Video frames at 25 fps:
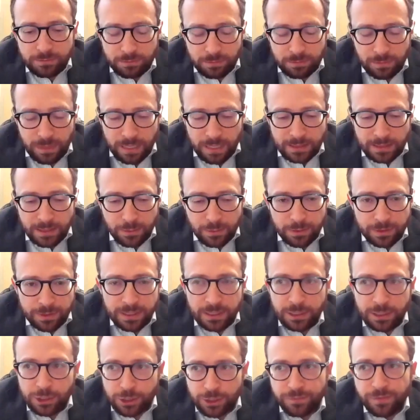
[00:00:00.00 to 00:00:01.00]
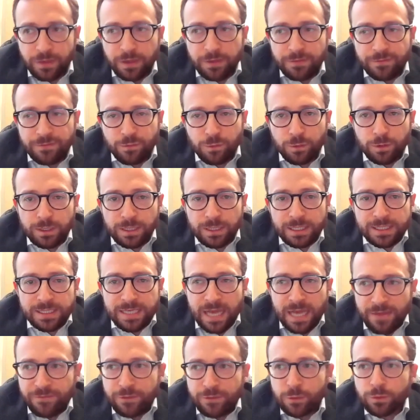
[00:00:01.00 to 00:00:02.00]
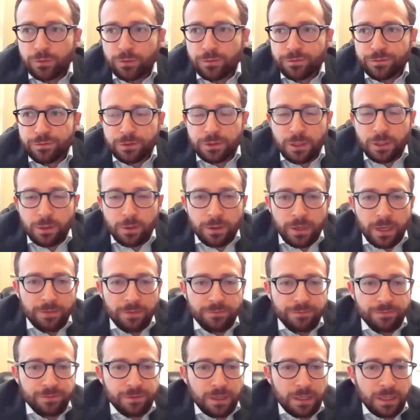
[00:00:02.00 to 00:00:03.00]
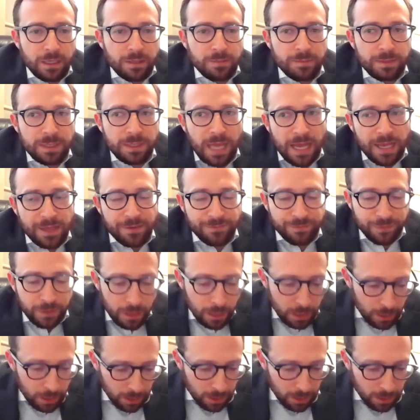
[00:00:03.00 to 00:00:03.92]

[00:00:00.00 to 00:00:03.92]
as they were sitting Shiva for his nephew, for Yoav Malayev,